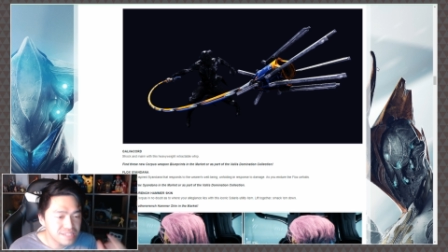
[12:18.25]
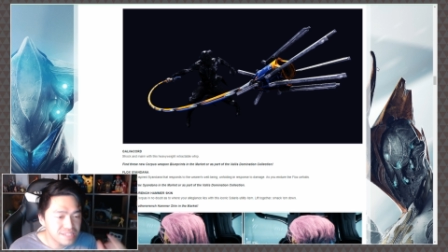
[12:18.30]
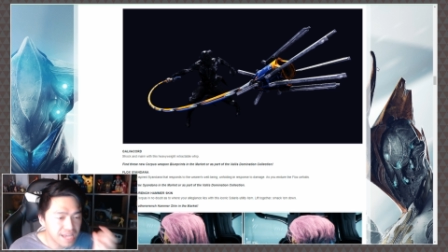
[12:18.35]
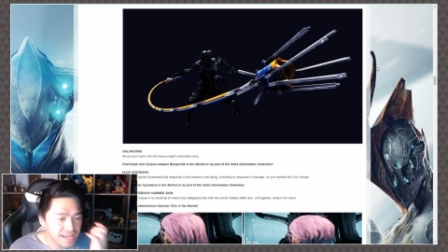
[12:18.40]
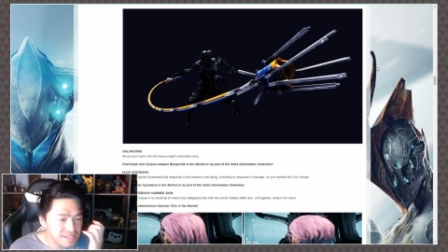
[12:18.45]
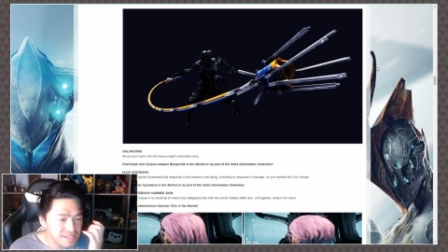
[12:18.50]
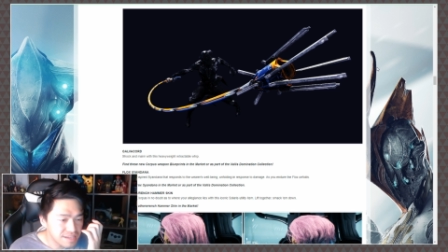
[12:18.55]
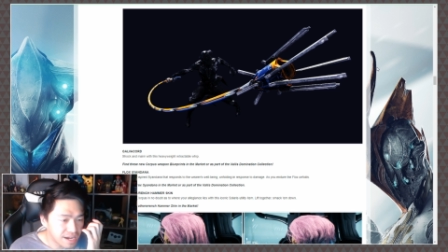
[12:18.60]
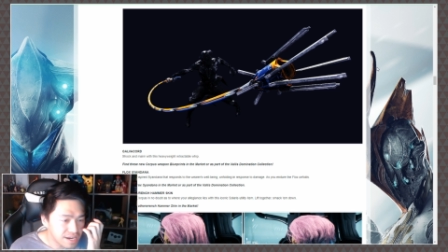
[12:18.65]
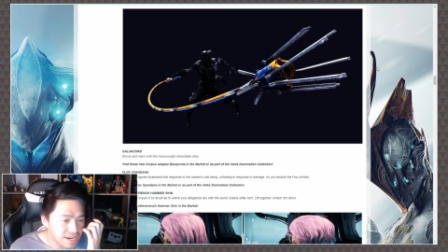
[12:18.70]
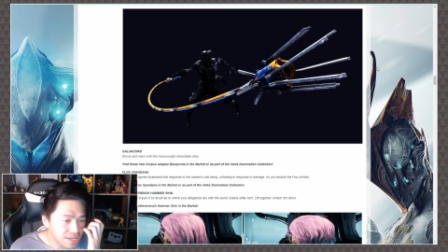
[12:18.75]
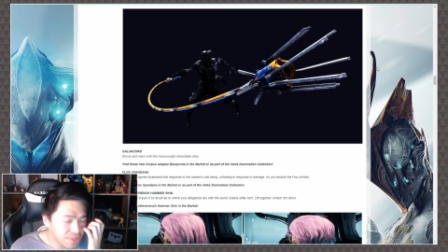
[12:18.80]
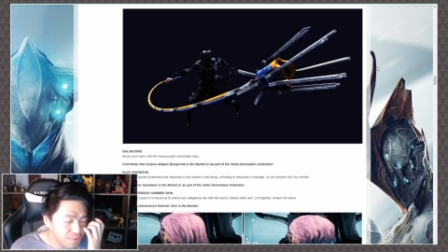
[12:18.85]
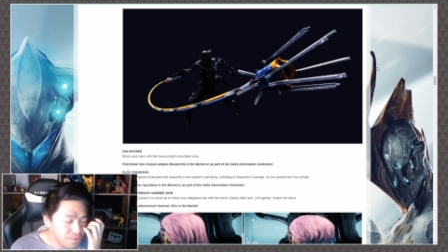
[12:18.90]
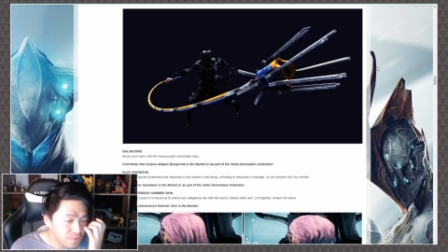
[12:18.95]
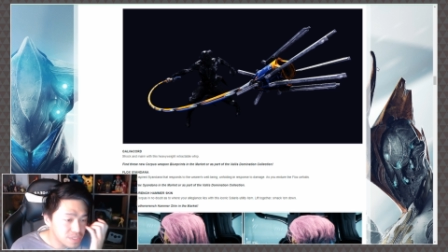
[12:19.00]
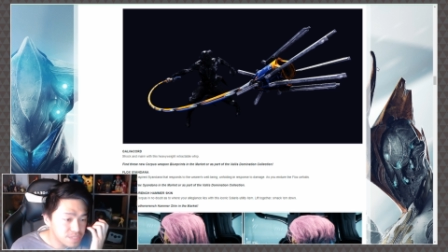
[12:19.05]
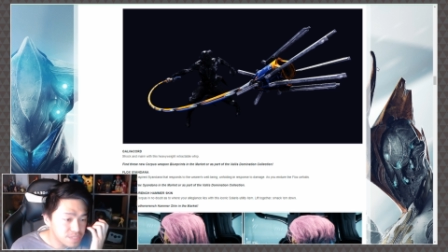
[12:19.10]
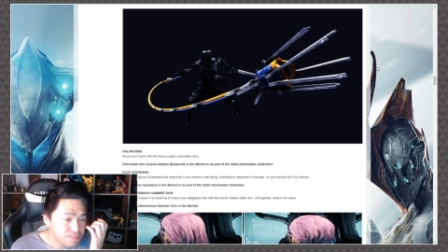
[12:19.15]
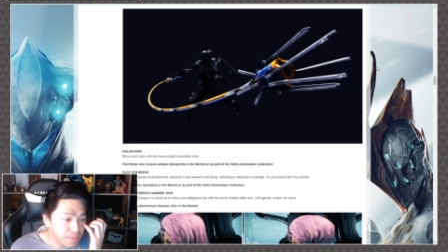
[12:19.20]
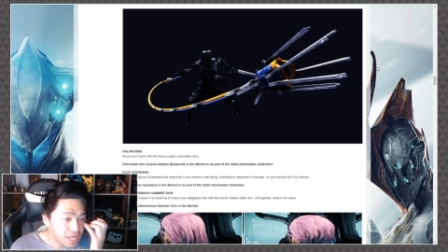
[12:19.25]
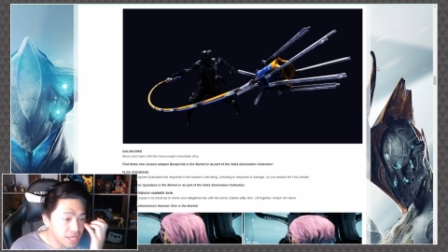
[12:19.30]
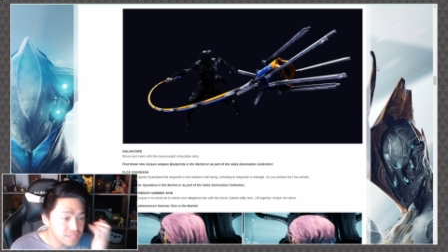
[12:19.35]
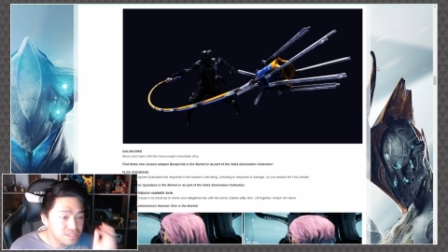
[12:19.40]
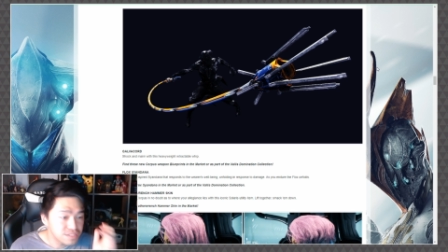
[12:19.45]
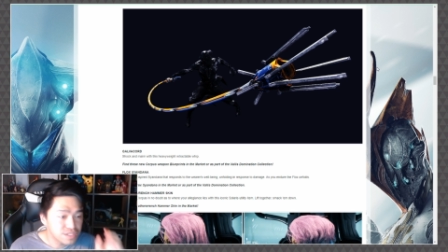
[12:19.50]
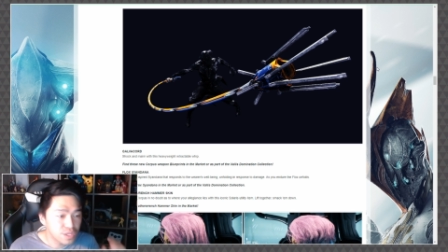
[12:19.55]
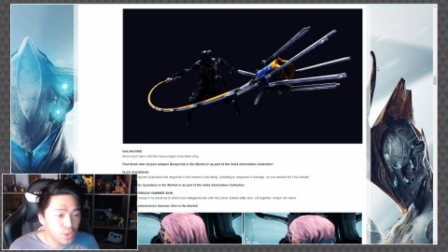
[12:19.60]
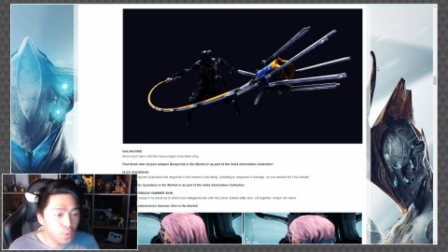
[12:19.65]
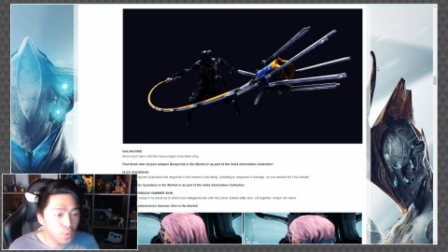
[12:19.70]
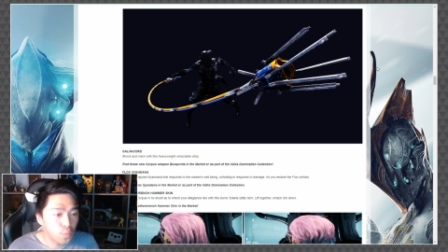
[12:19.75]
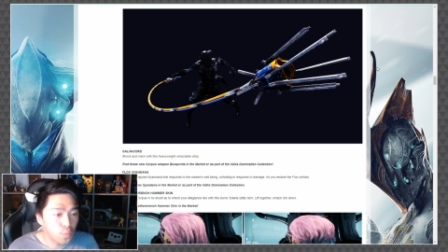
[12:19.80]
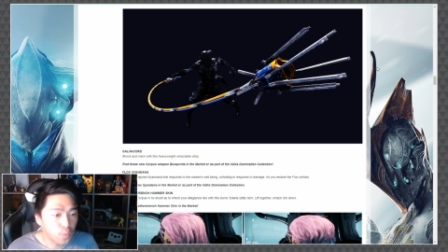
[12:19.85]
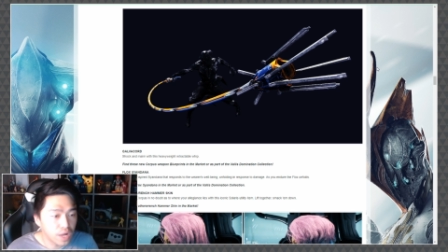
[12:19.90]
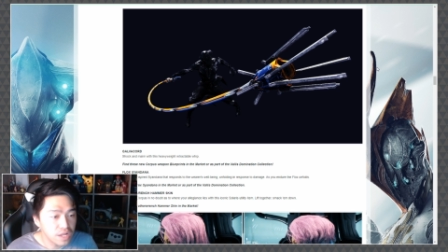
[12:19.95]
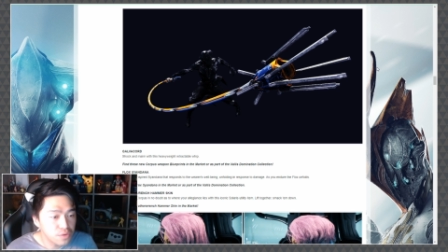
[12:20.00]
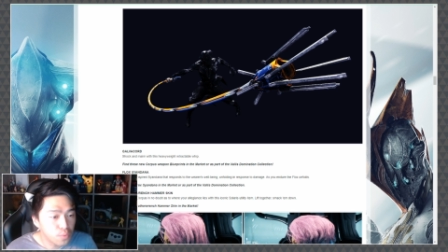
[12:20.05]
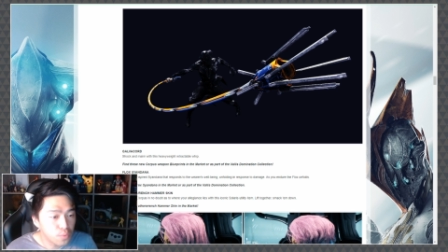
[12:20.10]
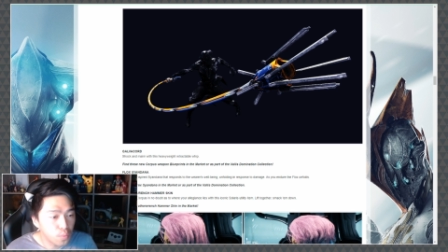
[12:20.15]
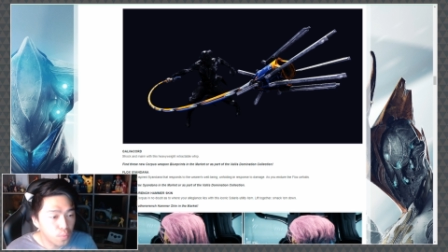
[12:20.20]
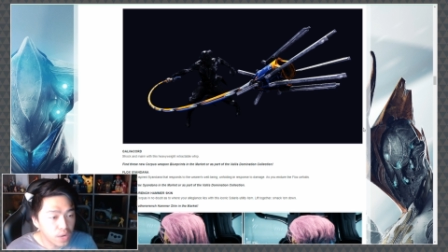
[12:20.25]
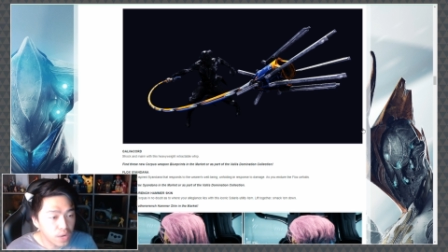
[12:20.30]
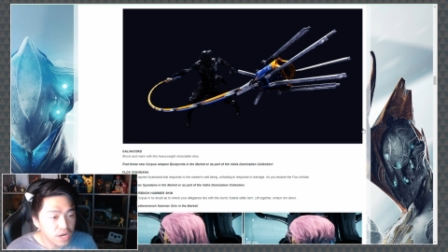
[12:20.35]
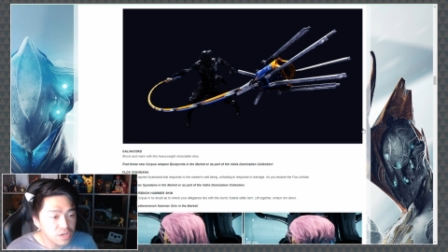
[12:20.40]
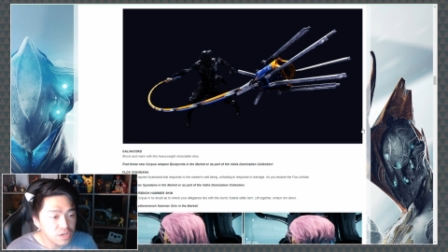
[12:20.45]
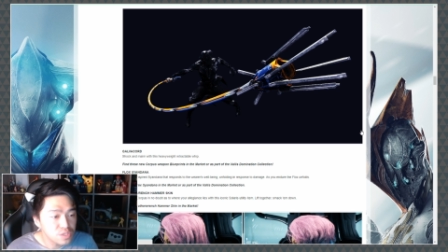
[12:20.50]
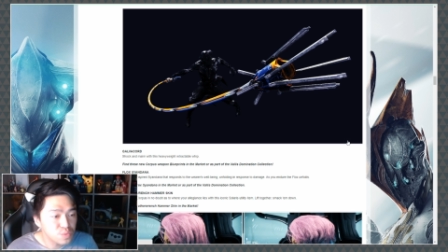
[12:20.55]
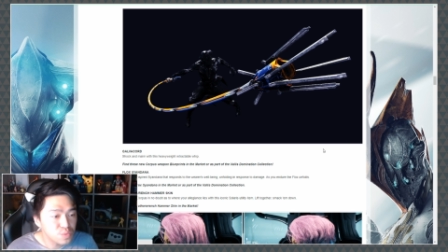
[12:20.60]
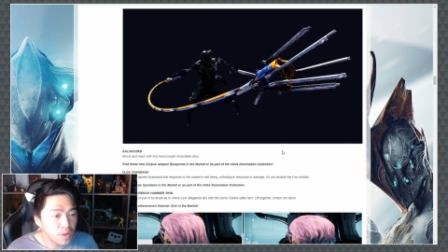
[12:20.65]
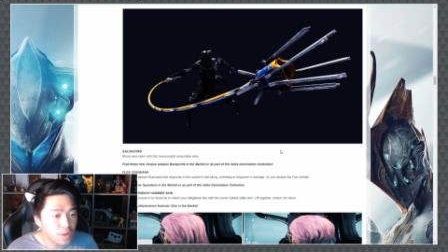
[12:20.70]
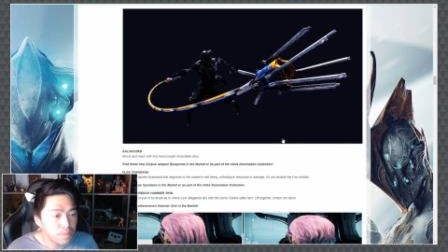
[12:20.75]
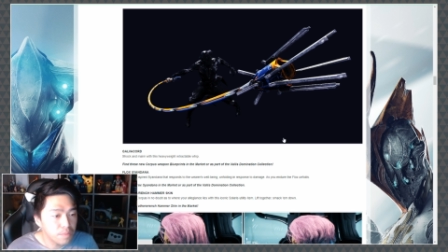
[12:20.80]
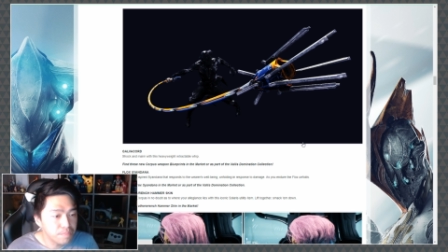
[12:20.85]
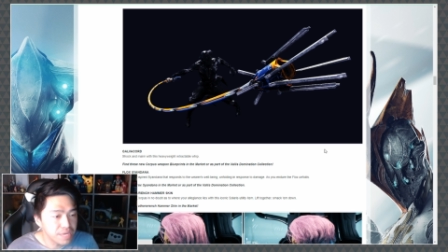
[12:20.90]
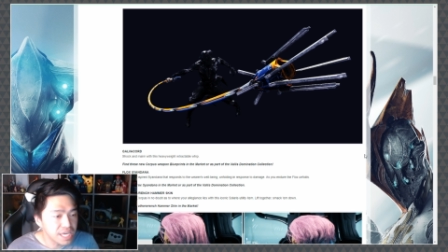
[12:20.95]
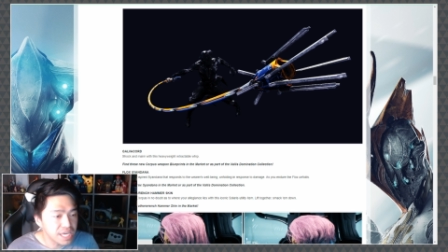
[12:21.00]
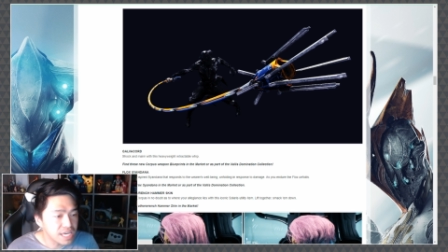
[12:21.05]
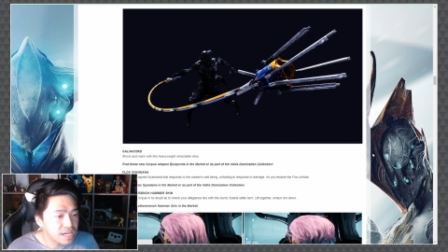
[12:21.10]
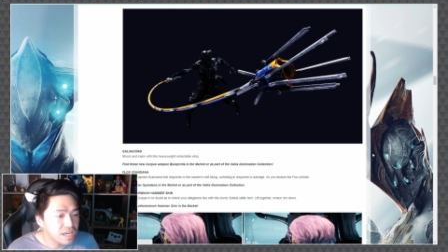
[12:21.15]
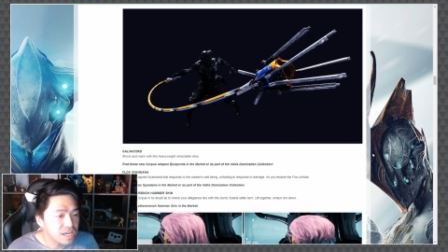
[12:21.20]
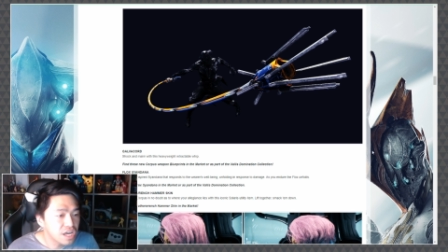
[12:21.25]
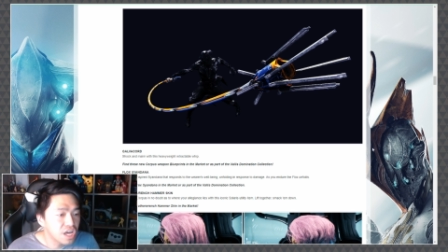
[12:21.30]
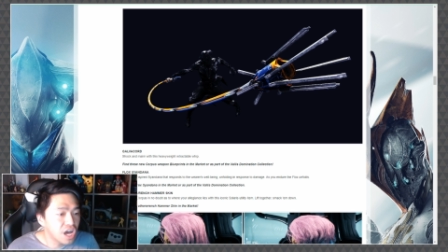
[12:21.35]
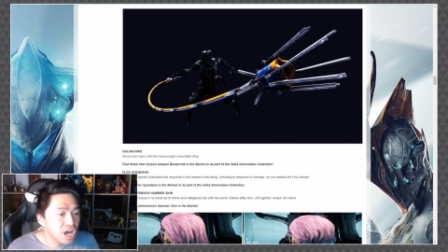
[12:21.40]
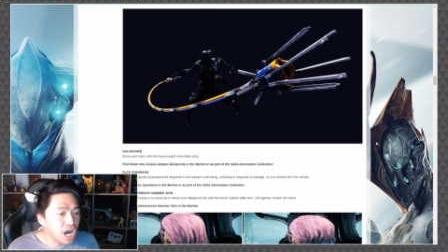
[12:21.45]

Syandana that responds to the well, wearer's well-being,